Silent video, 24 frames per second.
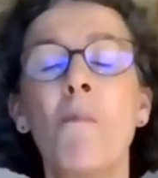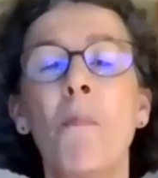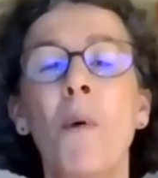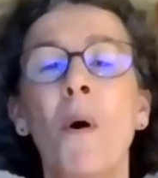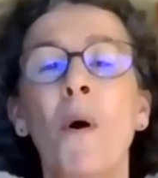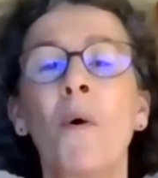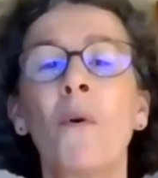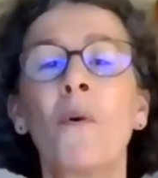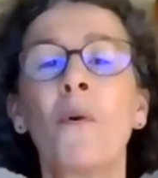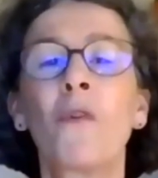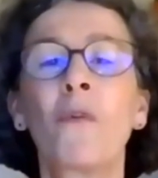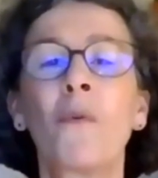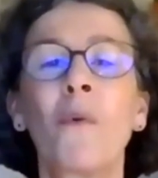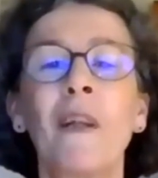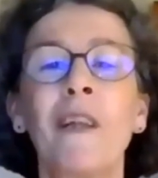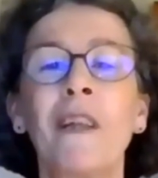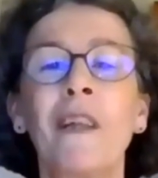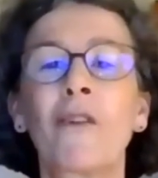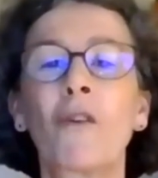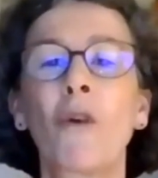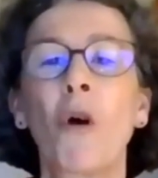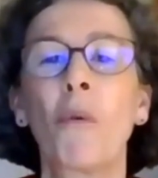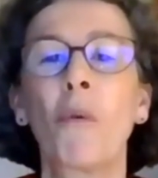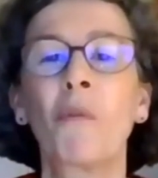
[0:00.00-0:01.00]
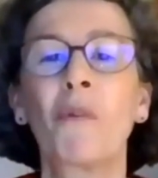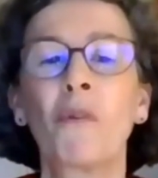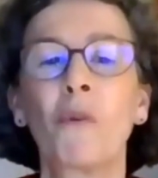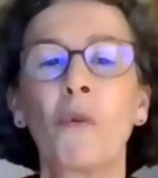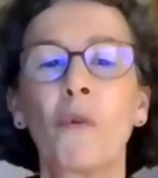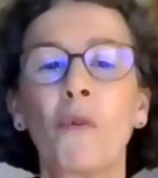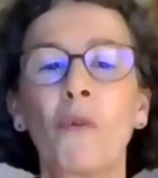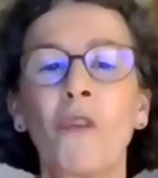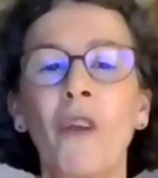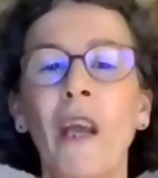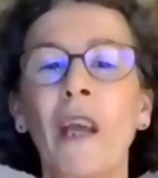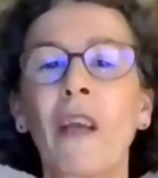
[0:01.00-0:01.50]
both when it comes
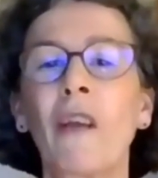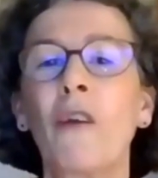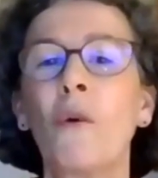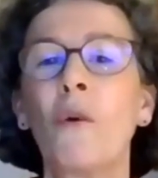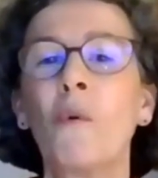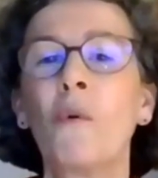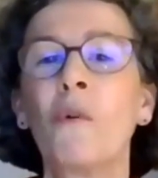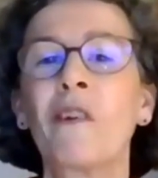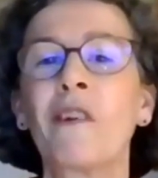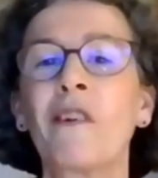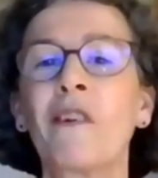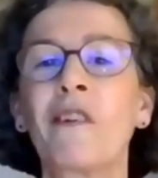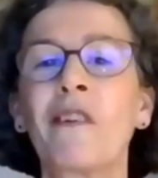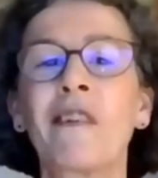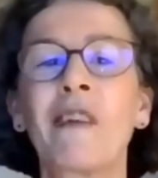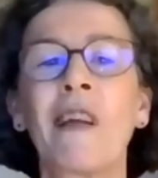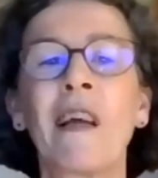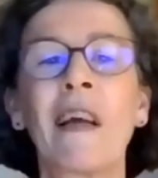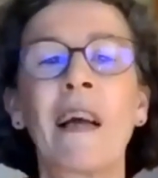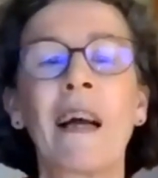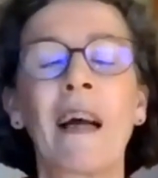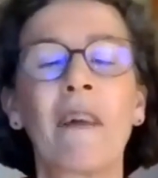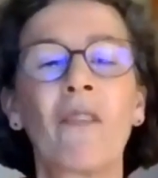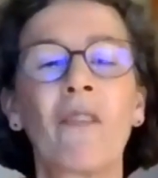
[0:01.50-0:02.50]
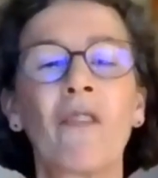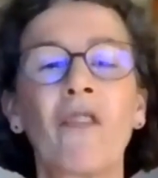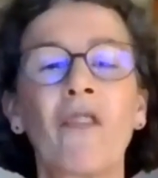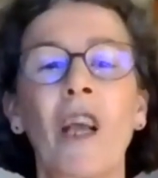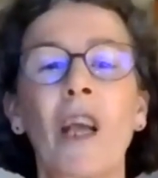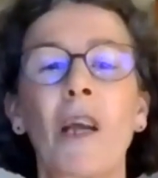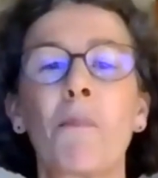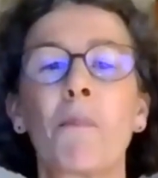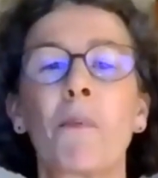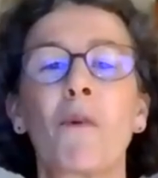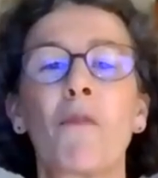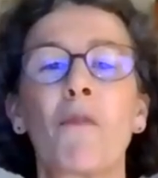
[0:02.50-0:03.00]
to tech users and
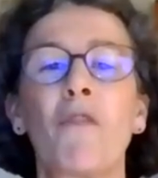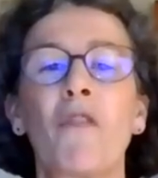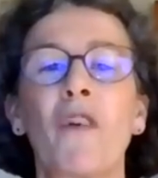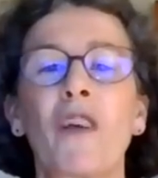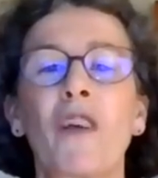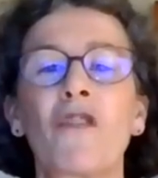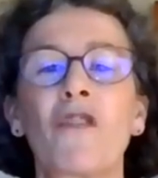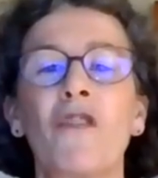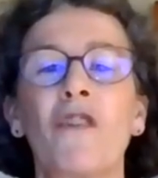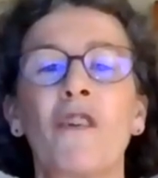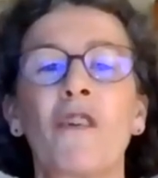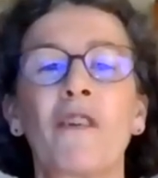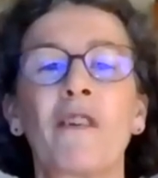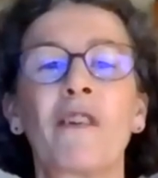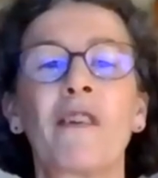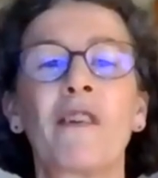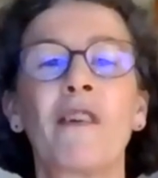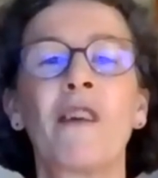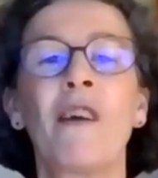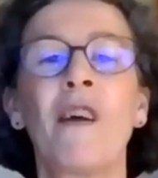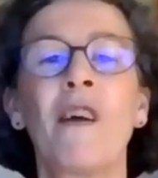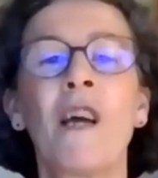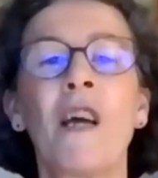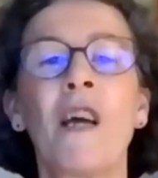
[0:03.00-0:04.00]
tech professionals.